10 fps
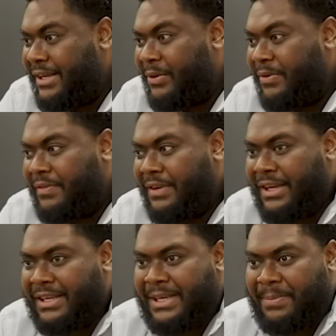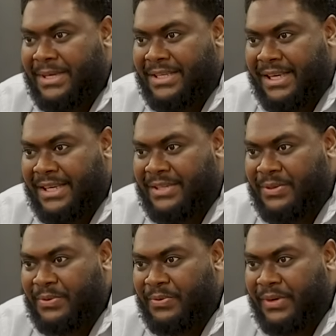a lot of sleepless nights
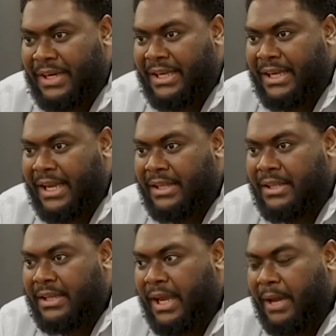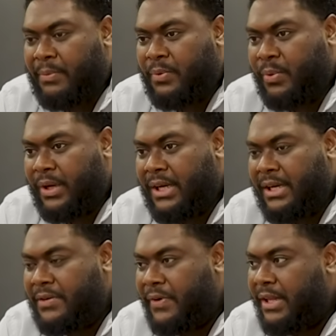to really get the app to where it
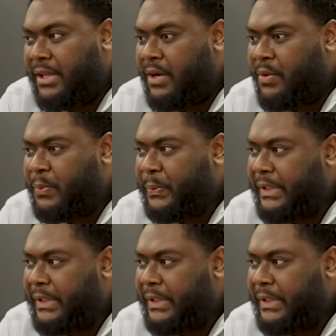is right now.